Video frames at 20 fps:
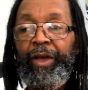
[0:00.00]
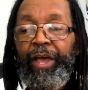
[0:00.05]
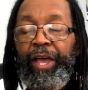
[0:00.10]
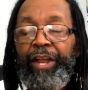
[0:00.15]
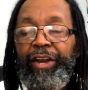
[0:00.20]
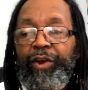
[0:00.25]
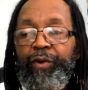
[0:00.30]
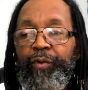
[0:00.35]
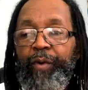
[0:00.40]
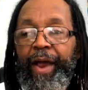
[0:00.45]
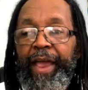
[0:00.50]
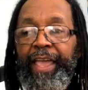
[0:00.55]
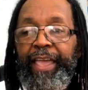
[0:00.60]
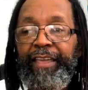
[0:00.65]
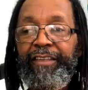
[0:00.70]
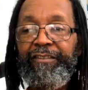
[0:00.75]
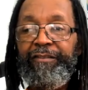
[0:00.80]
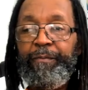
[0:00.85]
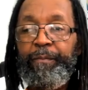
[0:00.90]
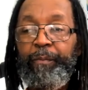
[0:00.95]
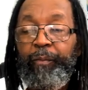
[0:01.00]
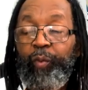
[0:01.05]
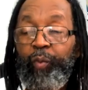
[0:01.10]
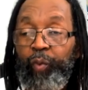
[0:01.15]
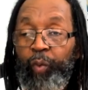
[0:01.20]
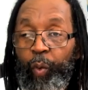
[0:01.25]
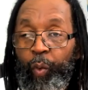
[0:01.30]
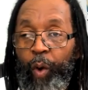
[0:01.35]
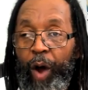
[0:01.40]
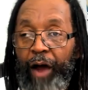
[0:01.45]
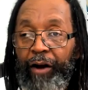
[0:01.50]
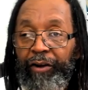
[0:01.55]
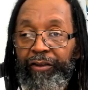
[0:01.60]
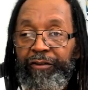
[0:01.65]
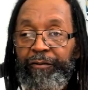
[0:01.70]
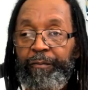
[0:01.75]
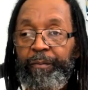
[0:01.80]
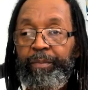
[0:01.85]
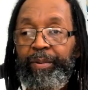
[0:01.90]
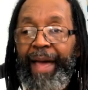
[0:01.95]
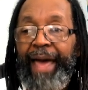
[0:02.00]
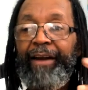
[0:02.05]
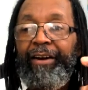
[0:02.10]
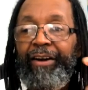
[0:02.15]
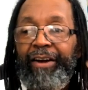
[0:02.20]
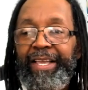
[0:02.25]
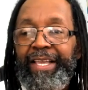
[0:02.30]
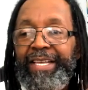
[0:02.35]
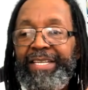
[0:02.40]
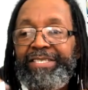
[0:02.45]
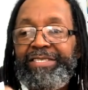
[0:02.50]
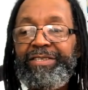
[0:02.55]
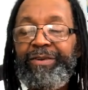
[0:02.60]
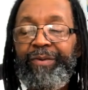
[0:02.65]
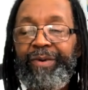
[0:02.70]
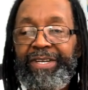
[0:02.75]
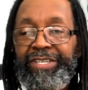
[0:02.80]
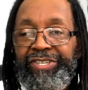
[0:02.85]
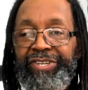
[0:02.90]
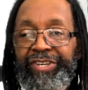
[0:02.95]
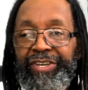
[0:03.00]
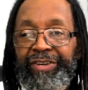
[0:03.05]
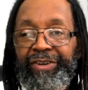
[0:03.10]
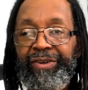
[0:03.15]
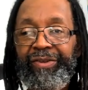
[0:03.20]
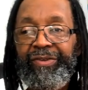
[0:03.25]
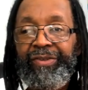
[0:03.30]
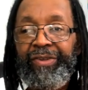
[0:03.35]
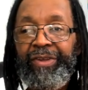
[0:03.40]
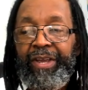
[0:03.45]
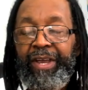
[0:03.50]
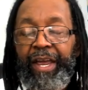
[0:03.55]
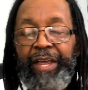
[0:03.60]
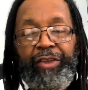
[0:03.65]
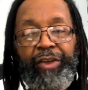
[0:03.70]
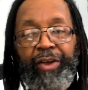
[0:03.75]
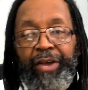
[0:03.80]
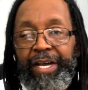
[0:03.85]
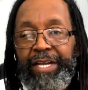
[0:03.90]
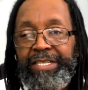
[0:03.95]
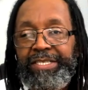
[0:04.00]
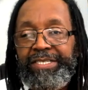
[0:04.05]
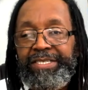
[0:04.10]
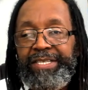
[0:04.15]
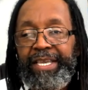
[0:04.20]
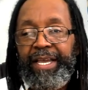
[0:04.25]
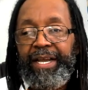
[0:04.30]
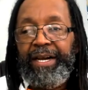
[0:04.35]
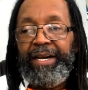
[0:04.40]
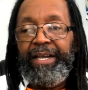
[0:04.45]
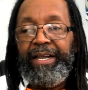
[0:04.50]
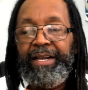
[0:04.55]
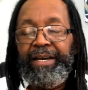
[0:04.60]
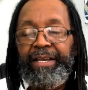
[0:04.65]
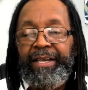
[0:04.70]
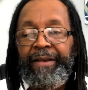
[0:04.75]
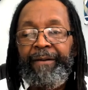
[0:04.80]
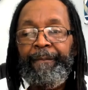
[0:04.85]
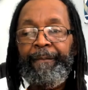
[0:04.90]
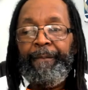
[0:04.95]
and the rain, the water splattered against the windshields and you couldn't see clearly?